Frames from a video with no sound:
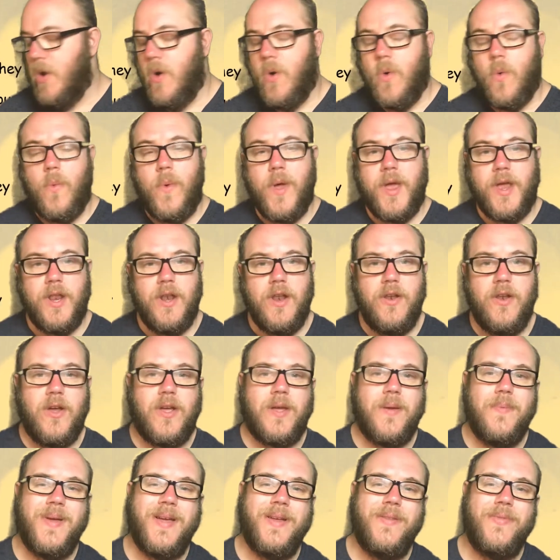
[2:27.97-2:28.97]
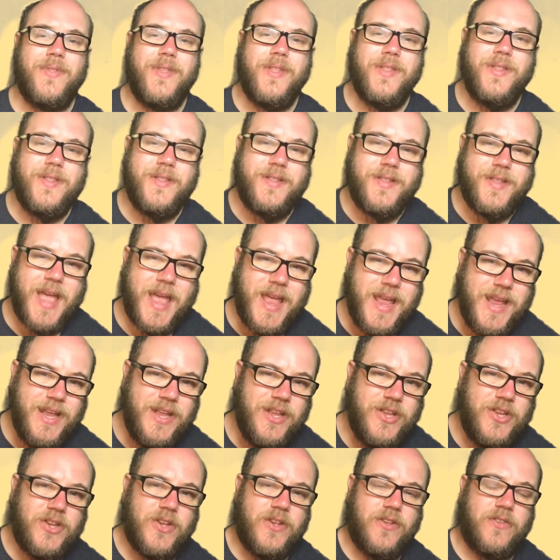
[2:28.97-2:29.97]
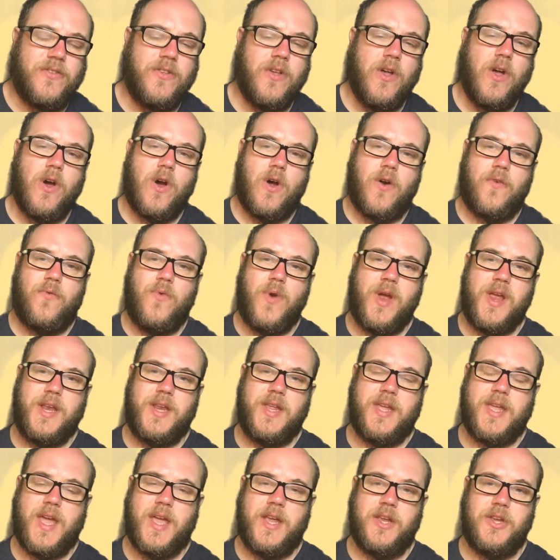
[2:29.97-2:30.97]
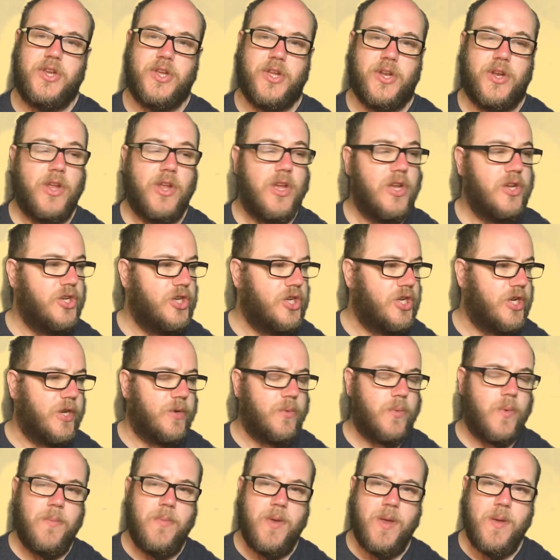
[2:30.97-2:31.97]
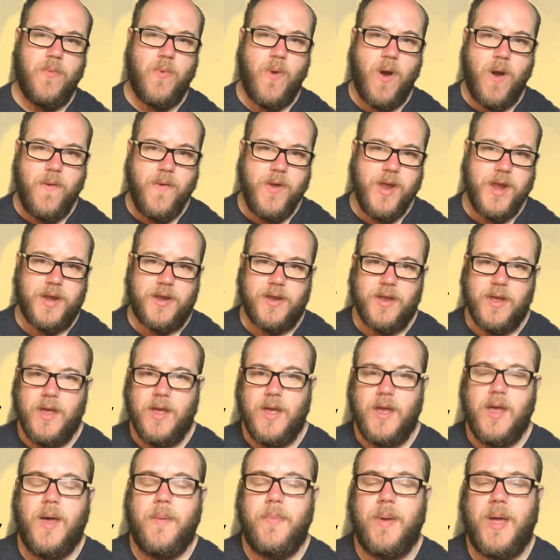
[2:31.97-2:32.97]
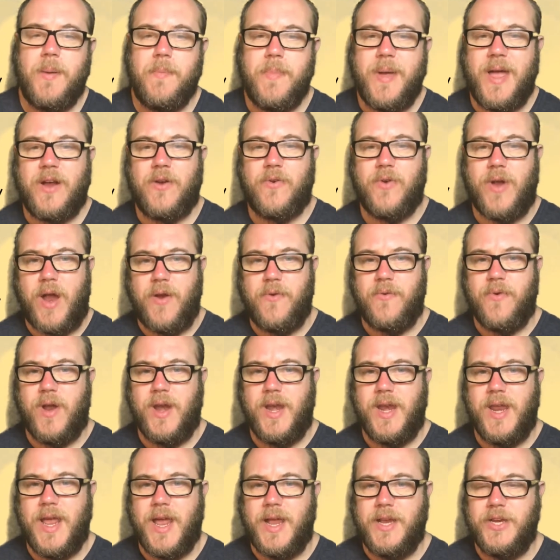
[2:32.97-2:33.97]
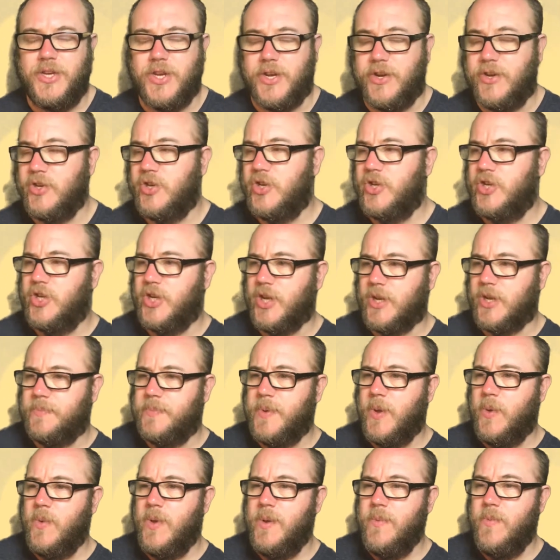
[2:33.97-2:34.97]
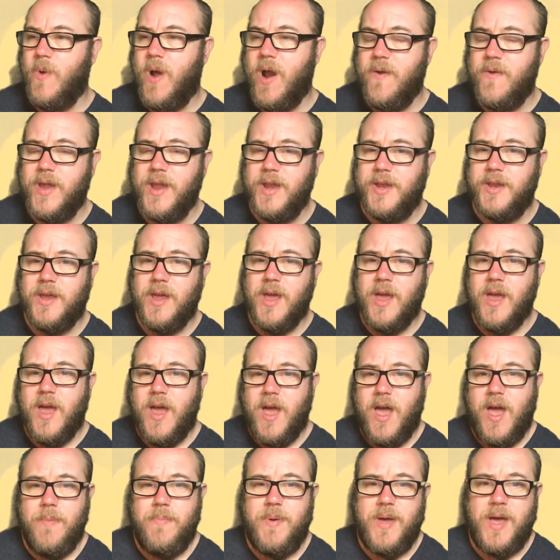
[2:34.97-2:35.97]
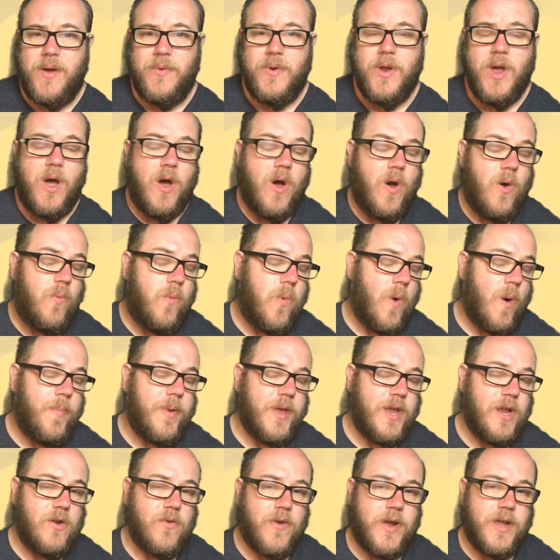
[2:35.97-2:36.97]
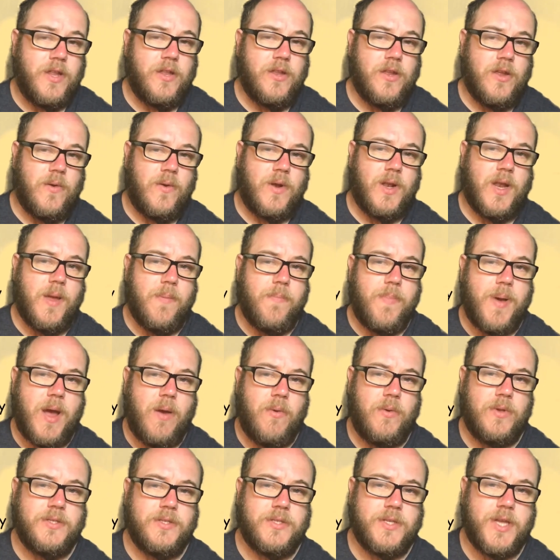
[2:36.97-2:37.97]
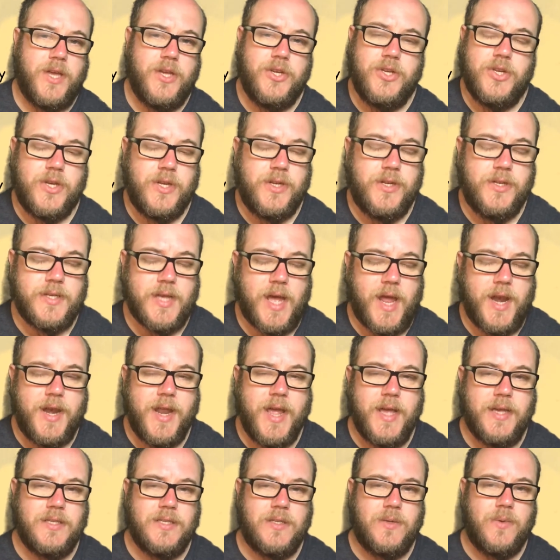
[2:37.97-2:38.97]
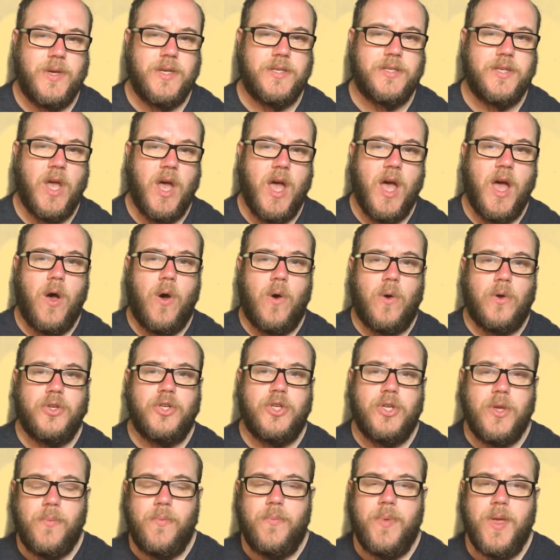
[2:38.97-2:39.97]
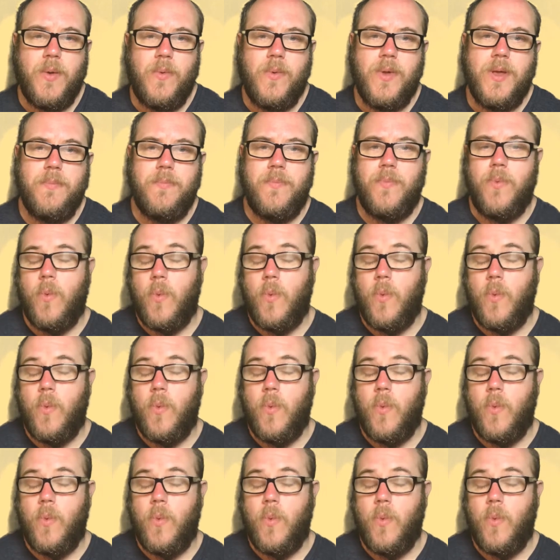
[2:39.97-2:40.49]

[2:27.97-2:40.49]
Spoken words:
we're going to look about the dangers of radiation. Should we be worried about background radiation? Should we be worried about a whopping great nuclear power station sat next to us? Or should we